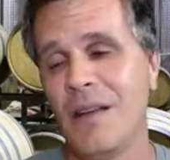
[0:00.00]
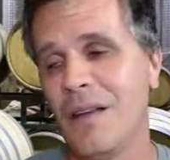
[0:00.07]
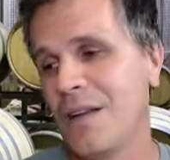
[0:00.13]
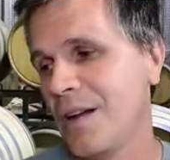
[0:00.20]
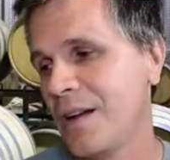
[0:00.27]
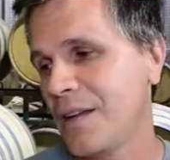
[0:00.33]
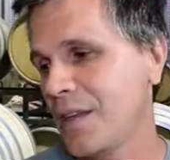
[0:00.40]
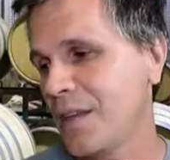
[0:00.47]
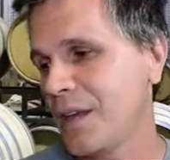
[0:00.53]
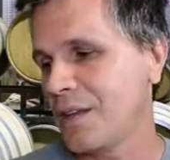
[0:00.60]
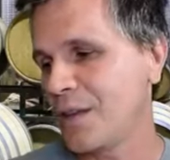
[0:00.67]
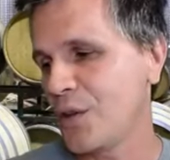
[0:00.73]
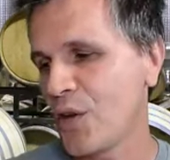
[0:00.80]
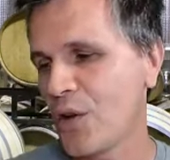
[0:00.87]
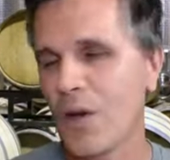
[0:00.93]
I think you
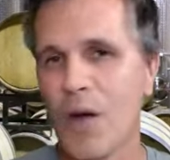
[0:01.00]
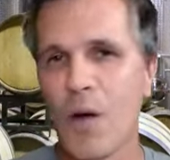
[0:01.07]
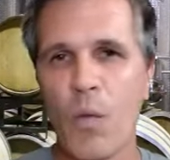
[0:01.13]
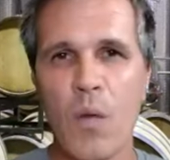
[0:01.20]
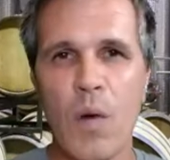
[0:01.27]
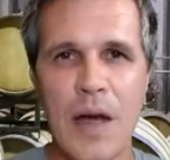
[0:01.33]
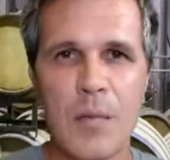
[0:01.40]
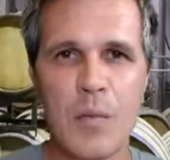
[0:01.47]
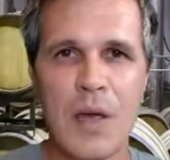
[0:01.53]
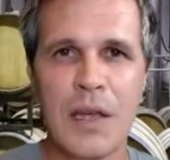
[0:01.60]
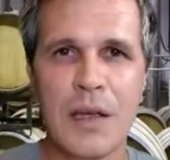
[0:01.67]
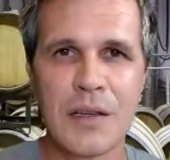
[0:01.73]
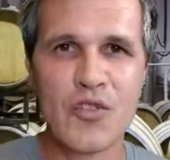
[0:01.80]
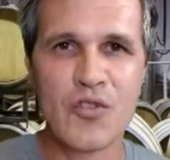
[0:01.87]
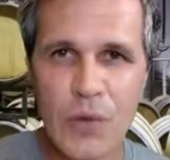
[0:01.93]
know a
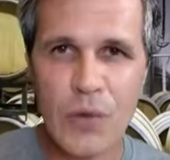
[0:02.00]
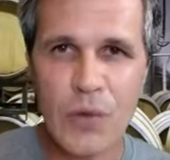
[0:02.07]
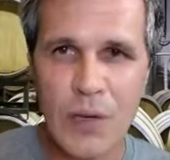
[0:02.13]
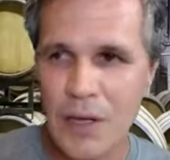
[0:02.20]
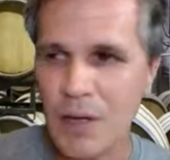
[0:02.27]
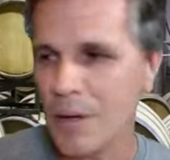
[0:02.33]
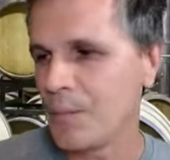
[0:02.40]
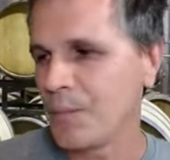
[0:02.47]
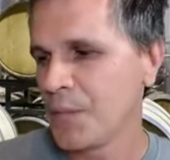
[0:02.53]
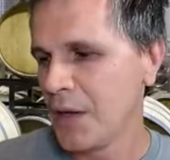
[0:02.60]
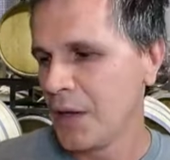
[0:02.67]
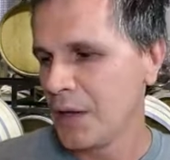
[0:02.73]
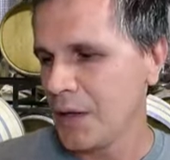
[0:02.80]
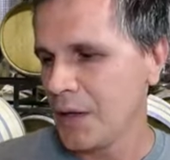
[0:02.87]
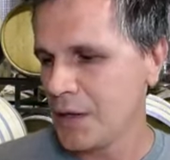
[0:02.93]
winemaker's dream
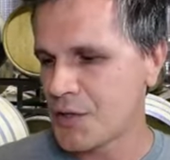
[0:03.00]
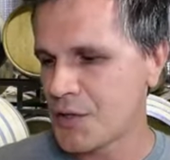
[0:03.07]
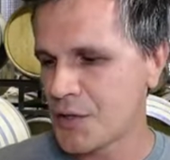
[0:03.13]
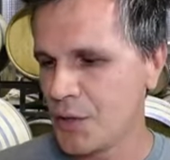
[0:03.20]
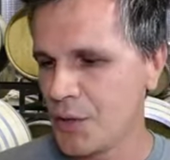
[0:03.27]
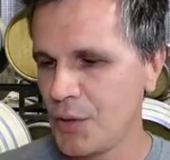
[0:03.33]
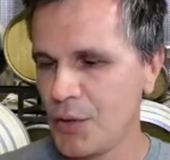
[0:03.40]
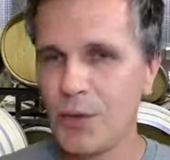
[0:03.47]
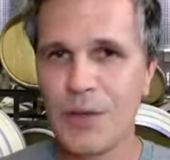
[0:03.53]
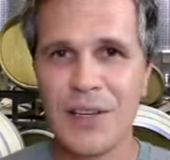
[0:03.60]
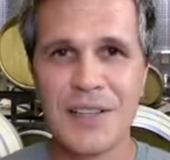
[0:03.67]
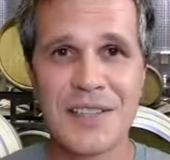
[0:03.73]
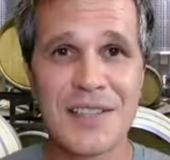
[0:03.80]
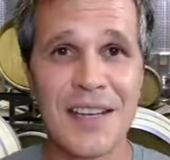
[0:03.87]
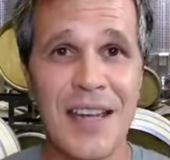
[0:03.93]
is to is
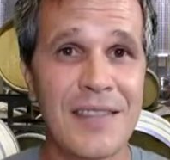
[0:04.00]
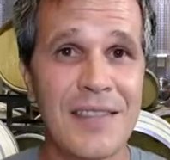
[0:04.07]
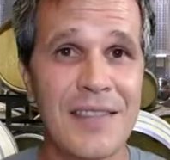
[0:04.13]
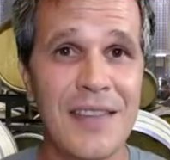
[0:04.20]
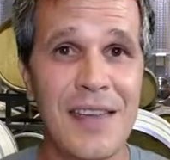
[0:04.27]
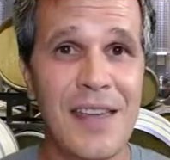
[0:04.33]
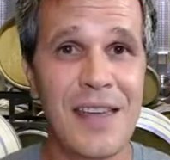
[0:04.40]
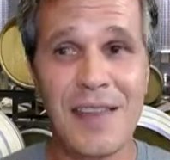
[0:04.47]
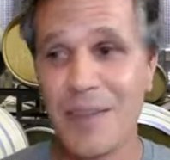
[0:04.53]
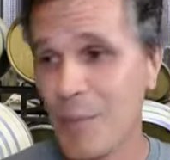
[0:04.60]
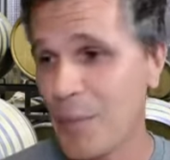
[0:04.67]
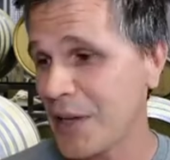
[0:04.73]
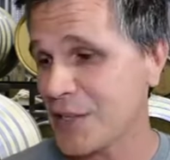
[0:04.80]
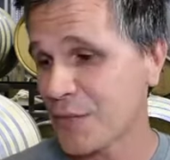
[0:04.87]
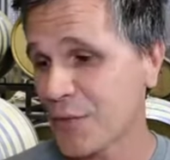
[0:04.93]
to get the the
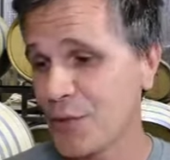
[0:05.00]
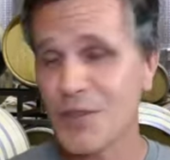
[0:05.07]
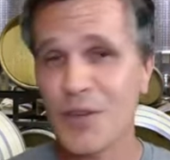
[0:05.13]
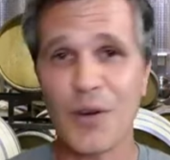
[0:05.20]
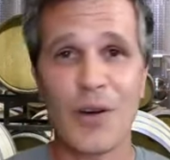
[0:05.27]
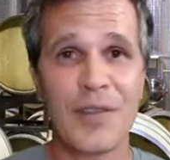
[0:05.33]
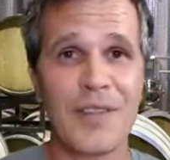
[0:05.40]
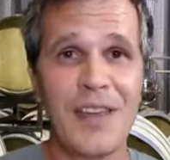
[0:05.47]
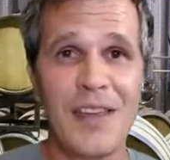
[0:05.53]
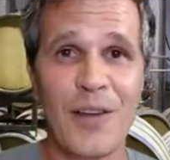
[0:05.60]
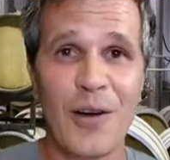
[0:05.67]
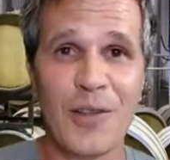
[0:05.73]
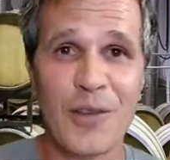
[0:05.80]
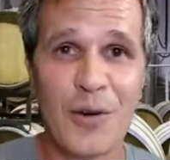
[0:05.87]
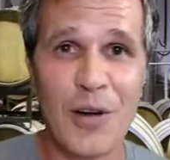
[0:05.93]
best fruit on the on
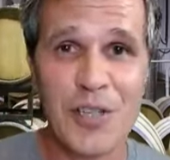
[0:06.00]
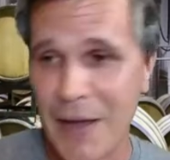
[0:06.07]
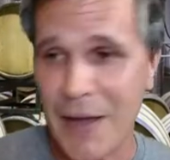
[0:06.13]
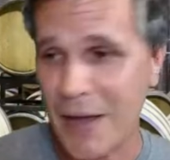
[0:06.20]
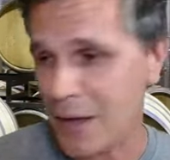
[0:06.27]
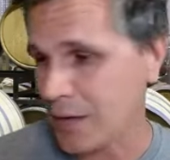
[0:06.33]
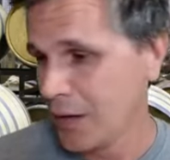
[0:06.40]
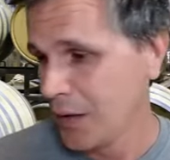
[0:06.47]
the crush pad.